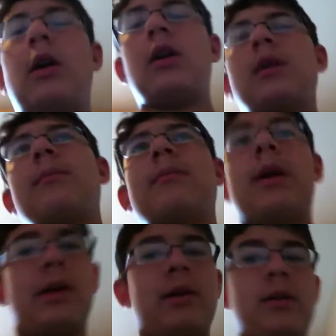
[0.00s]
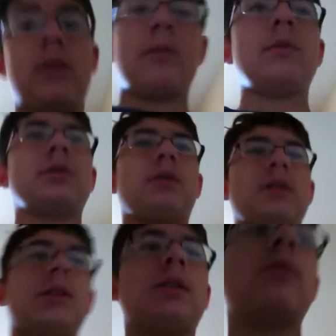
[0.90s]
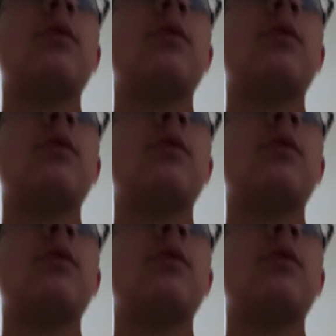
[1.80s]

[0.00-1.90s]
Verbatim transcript: Um, here, let me show you this.